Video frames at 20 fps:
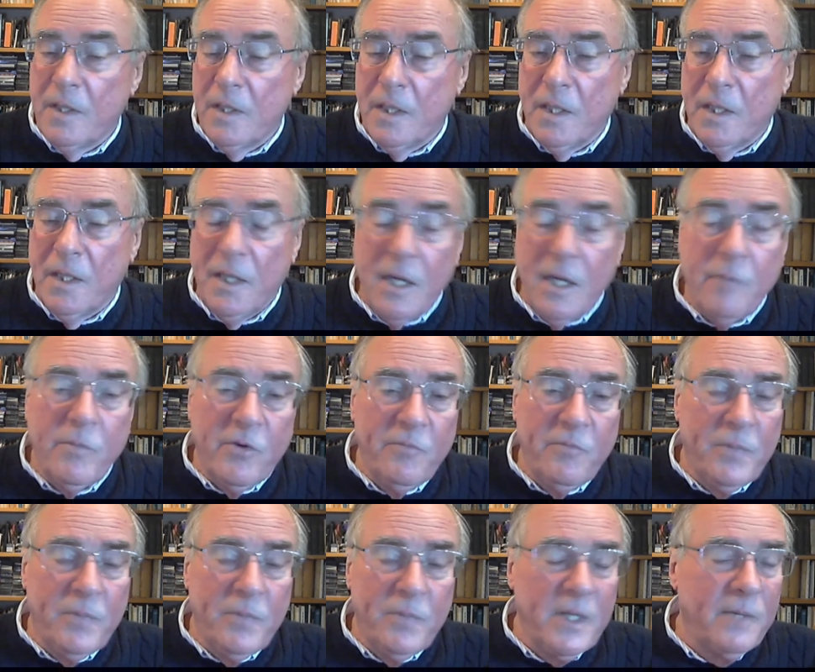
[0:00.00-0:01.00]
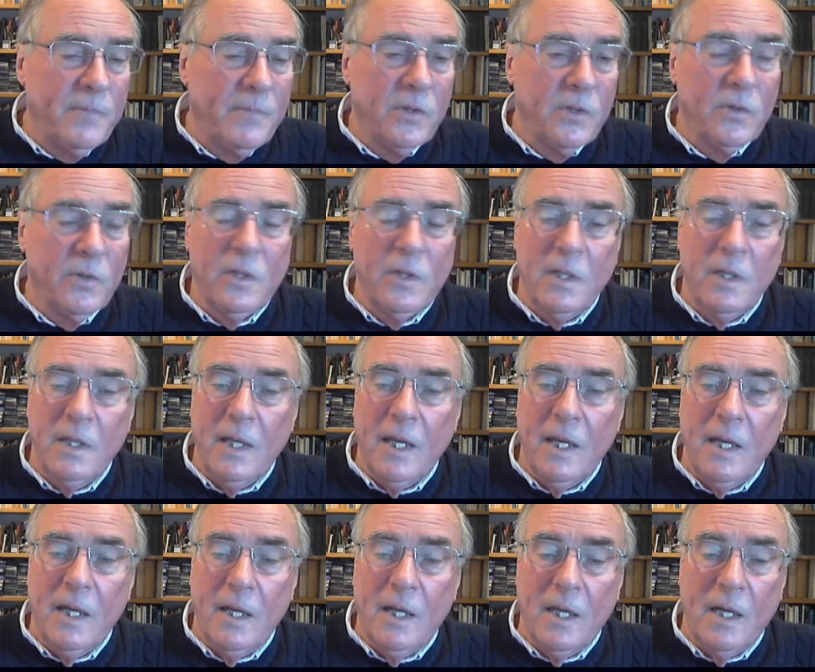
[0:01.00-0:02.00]
a number of people
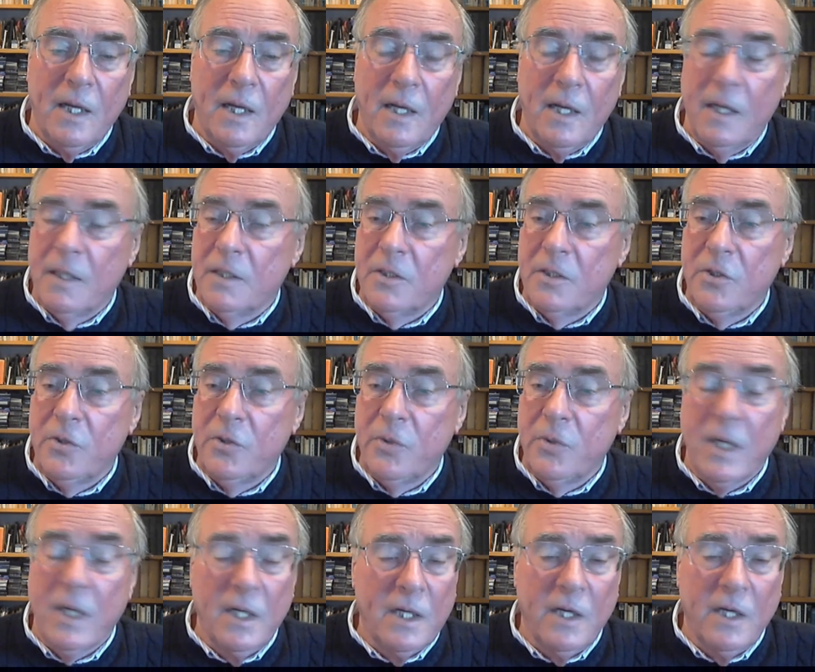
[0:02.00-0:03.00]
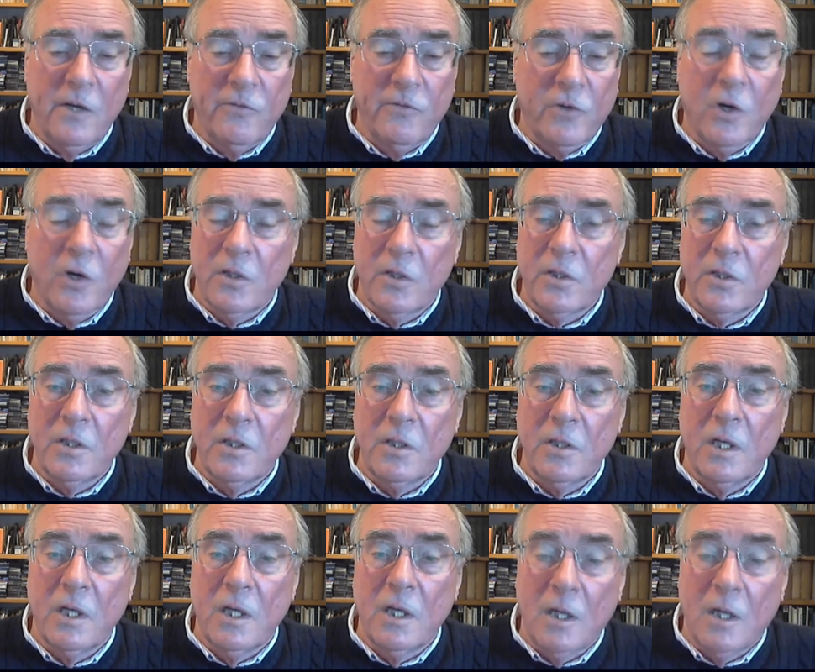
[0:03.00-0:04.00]
uh, who are, have got
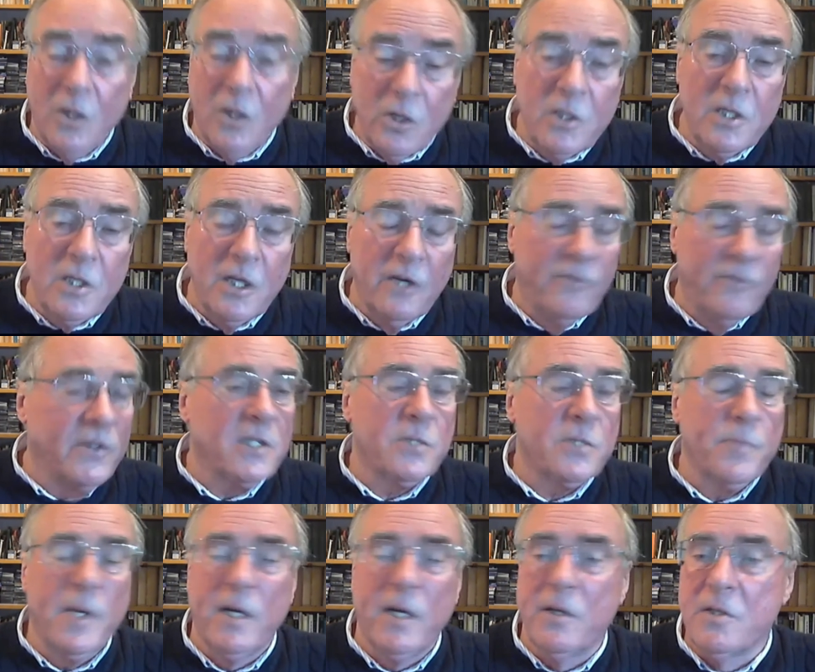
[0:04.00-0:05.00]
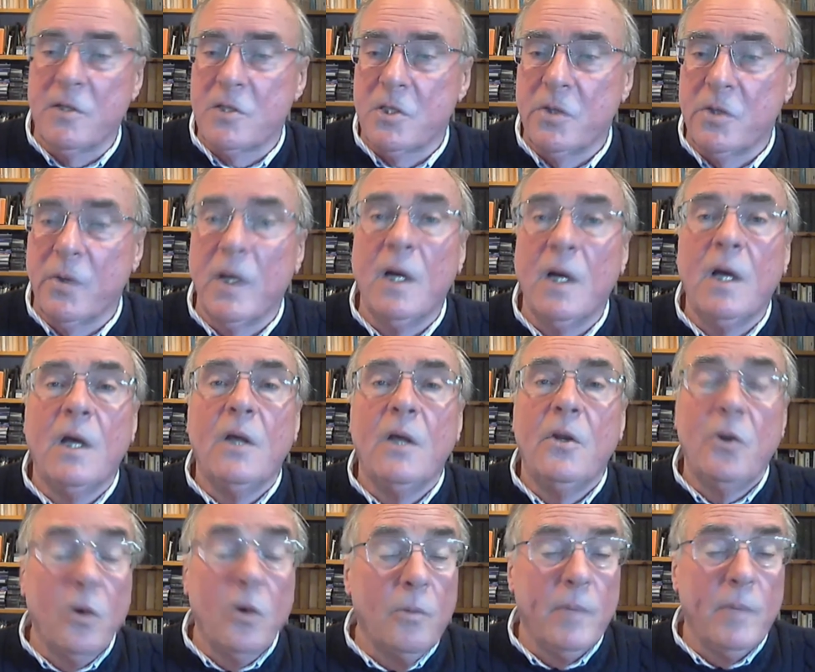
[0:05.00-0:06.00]
a good deal of experience who are uh,
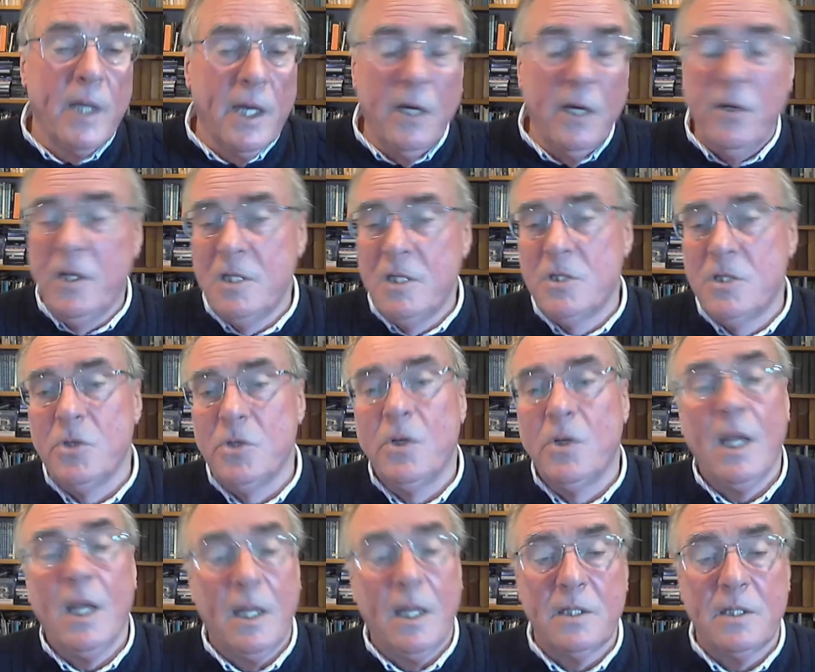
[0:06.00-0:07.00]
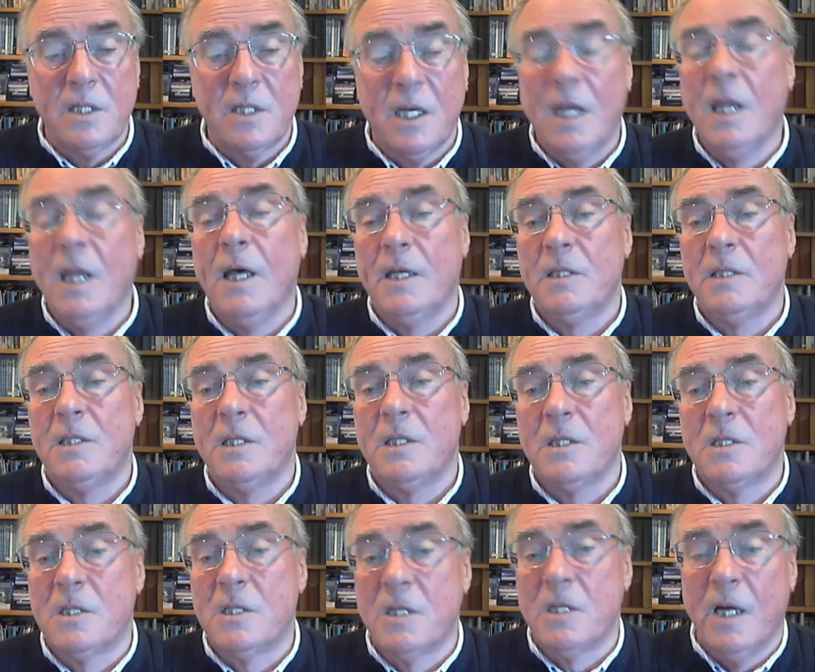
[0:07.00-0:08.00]
normally only too delighted
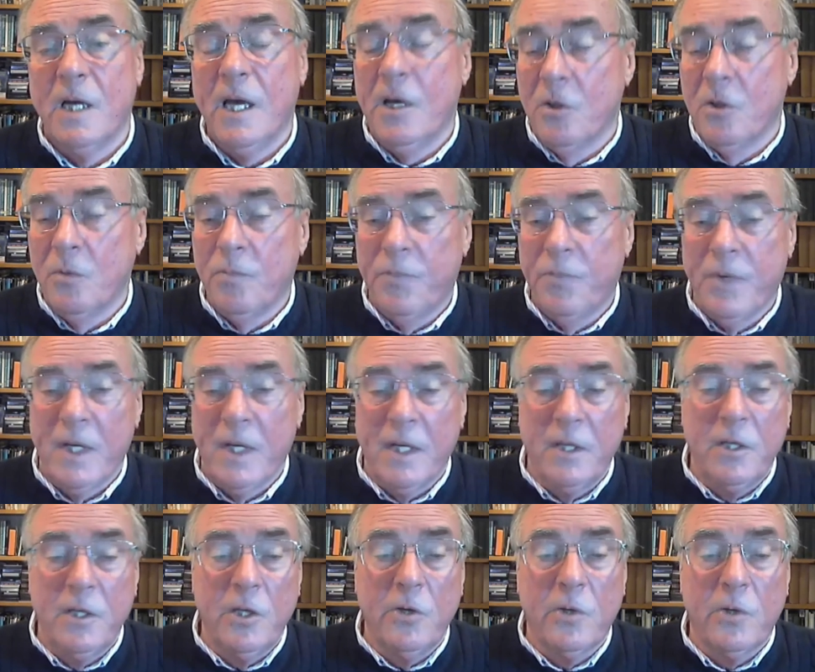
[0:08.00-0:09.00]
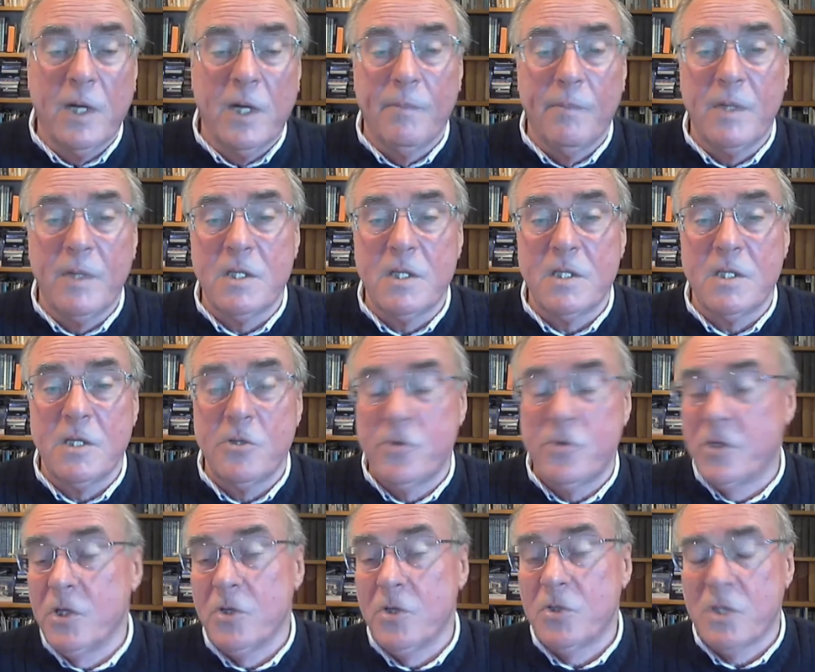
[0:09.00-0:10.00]
to help uh, newcomers,
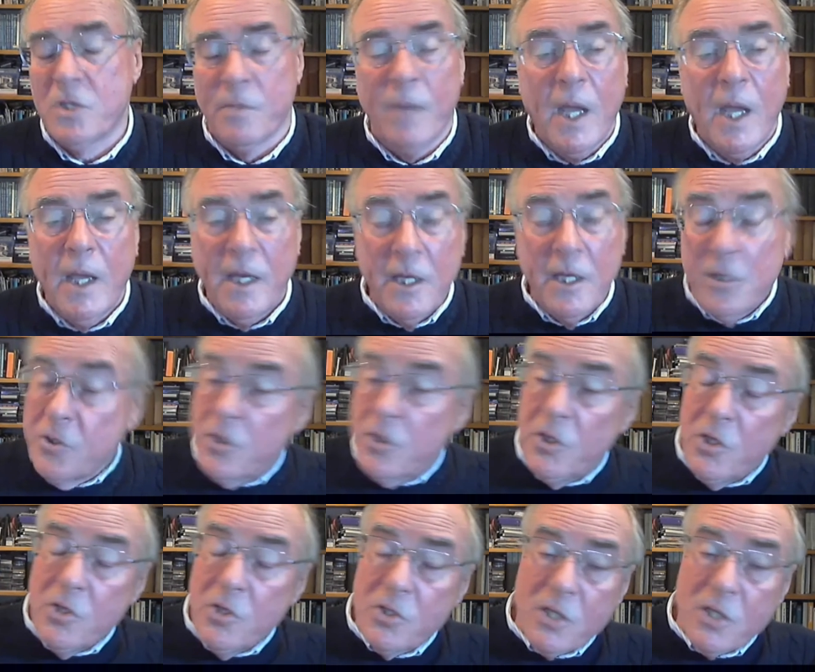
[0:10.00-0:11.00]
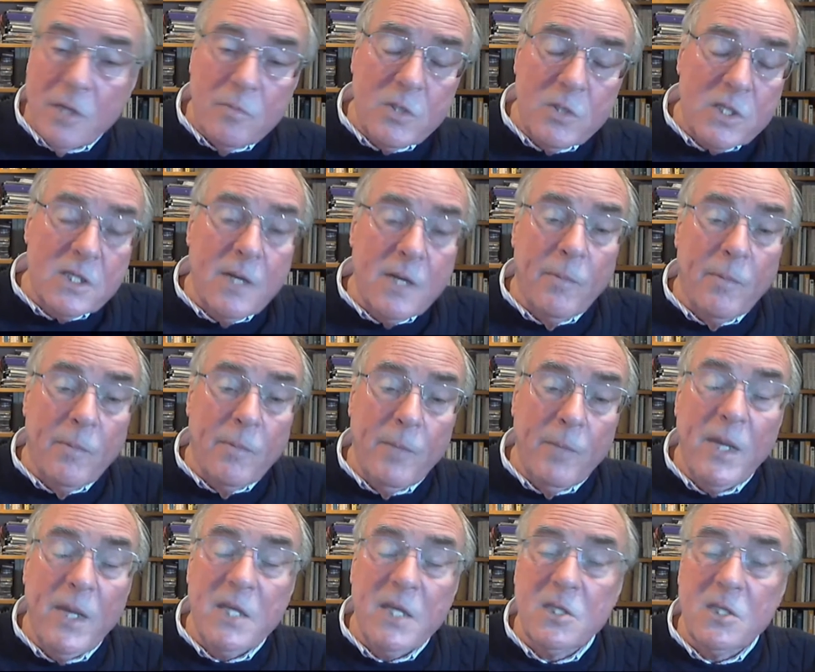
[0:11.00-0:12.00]
introduce them, introduce them to some of the
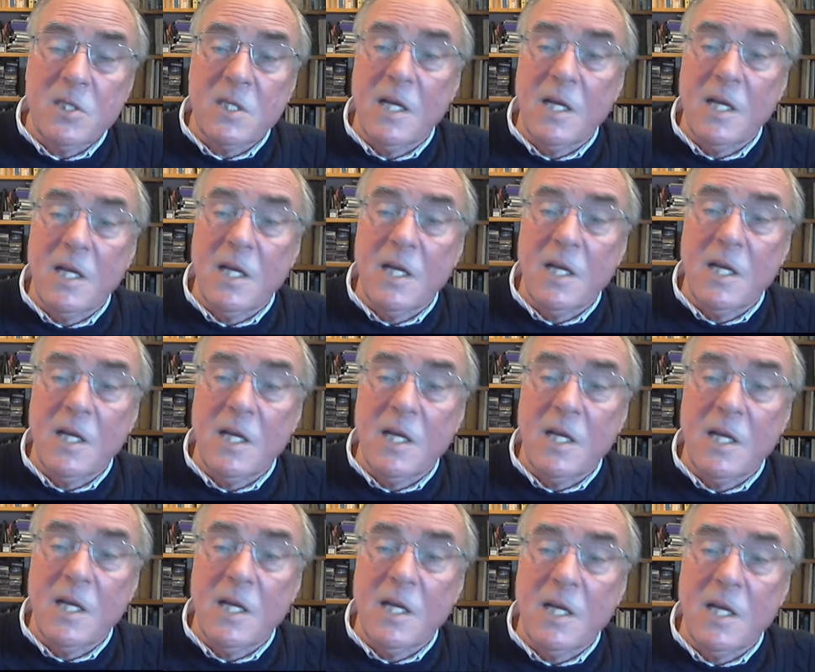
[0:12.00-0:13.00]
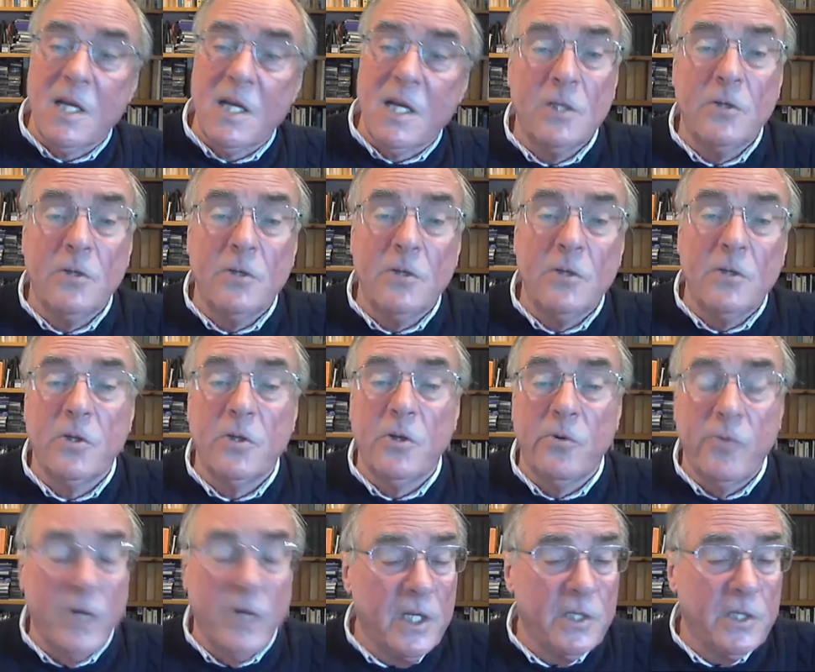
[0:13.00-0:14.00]
best sites in your county or your
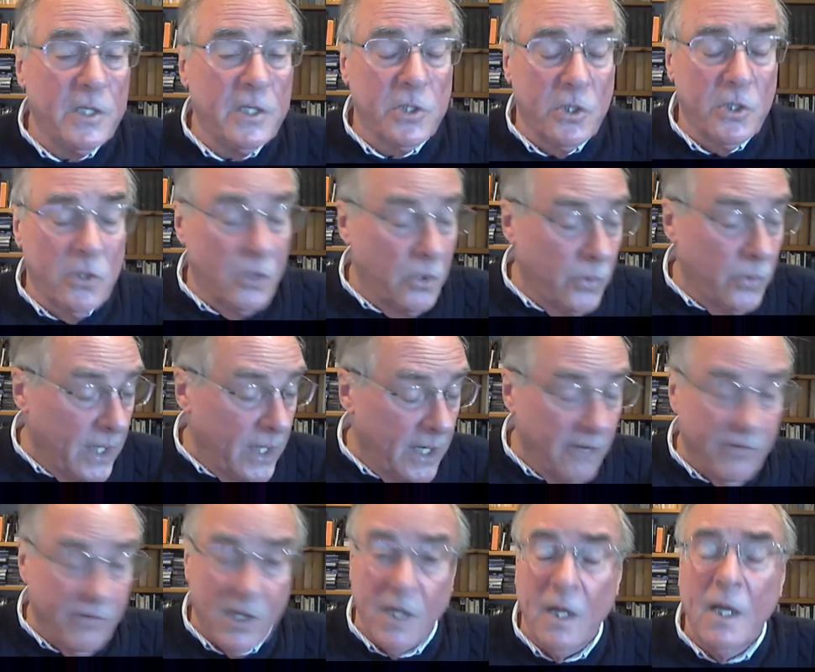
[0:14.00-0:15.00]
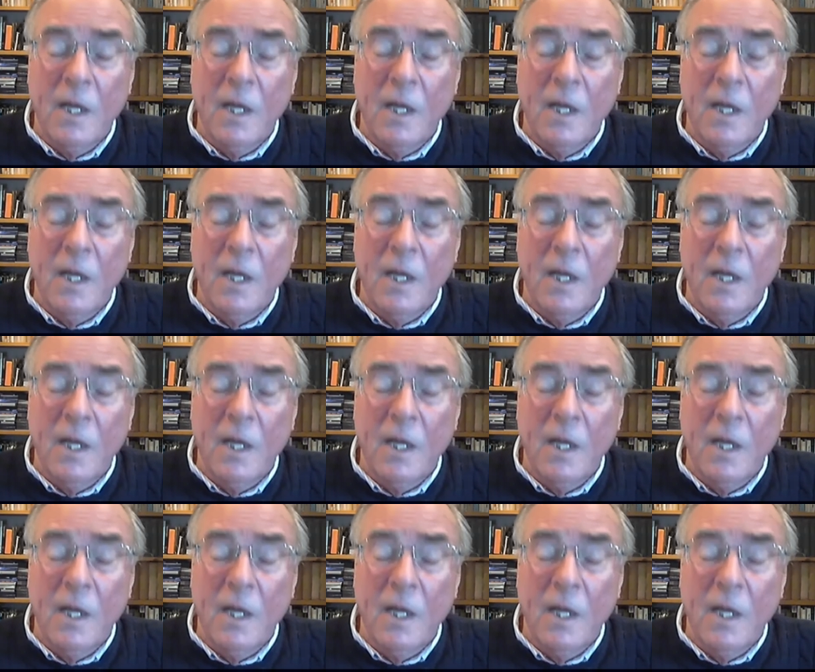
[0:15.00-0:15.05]
region or whatever.